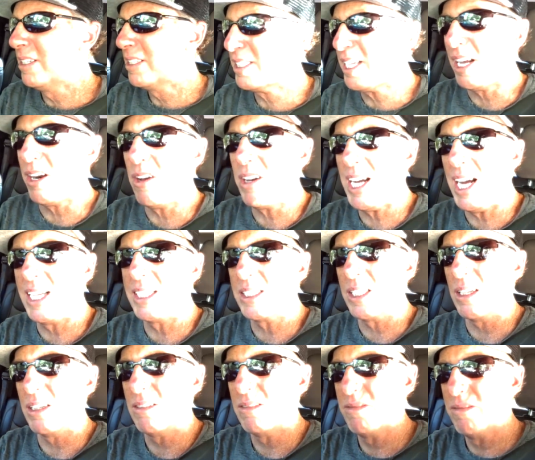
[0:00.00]
It's got all kinds
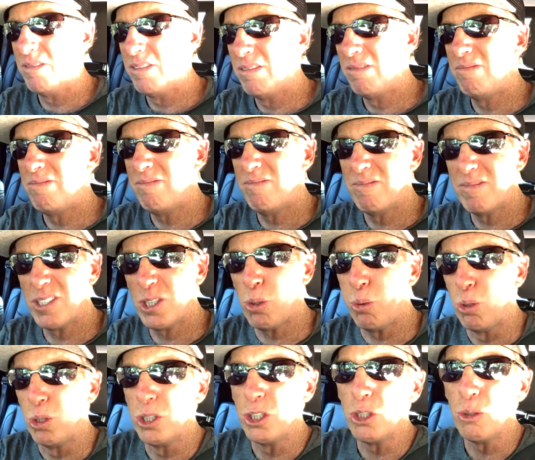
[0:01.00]
of
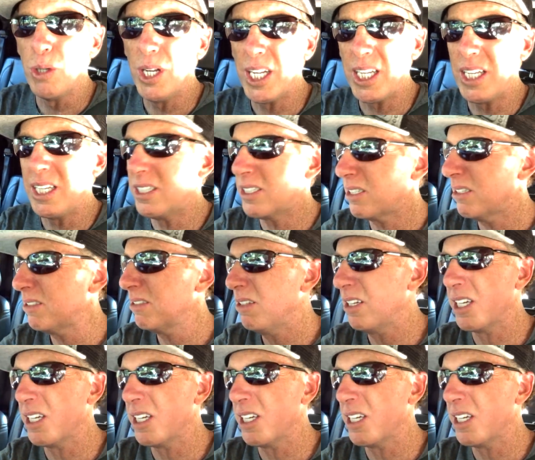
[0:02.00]
cool doohickeys.